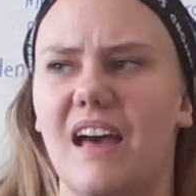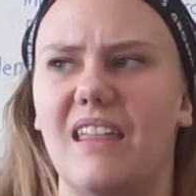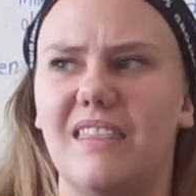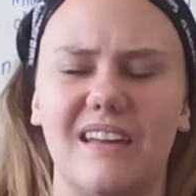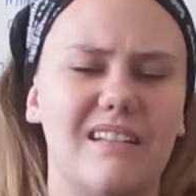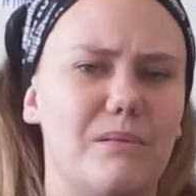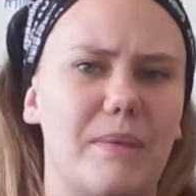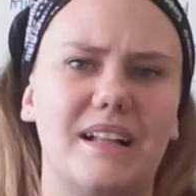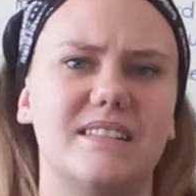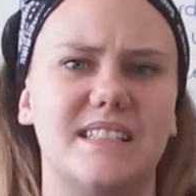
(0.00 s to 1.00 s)
and they'll
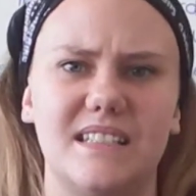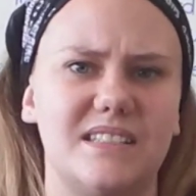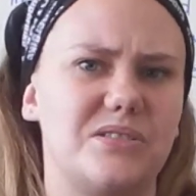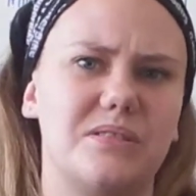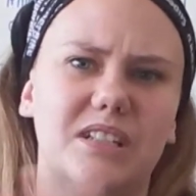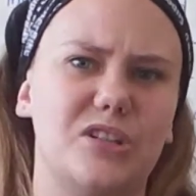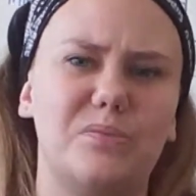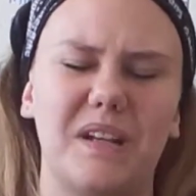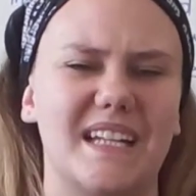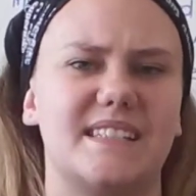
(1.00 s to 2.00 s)
melt it into a new
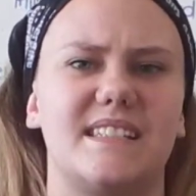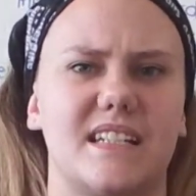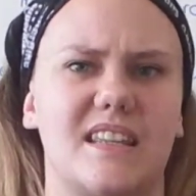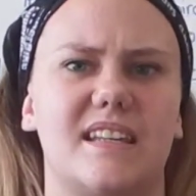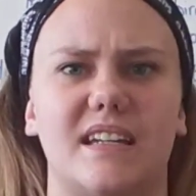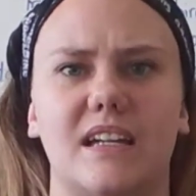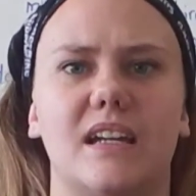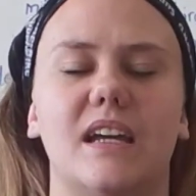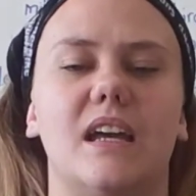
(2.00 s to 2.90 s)
plastic thing,